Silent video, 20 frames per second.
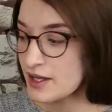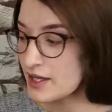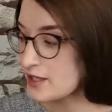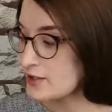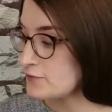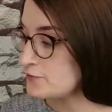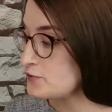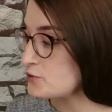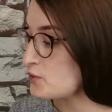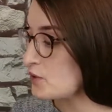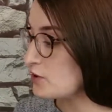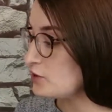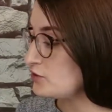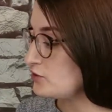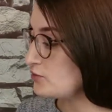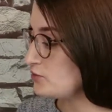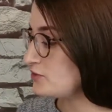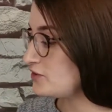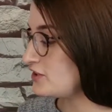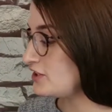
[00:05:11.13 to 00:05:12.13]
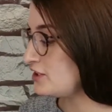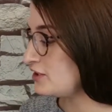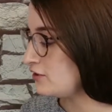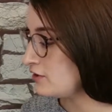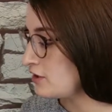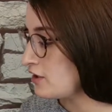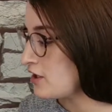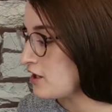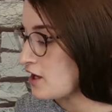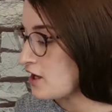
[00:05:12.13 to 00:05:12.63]
If you are
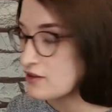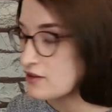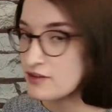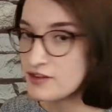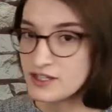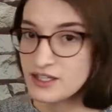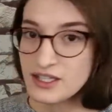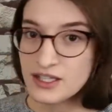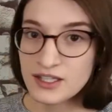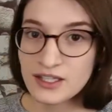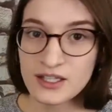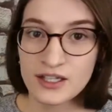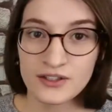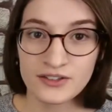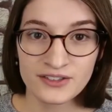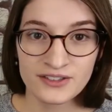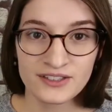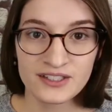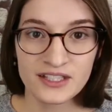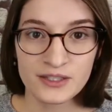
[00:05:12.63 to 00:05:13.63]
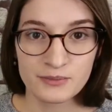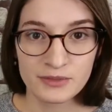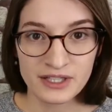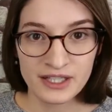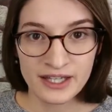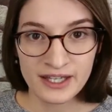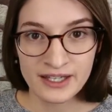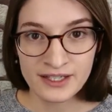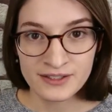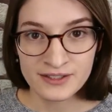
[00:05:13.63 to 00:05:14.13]
using the steam
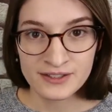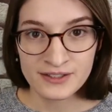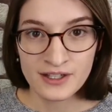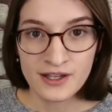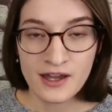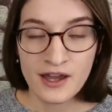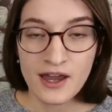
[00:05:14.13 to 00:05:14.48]
kit,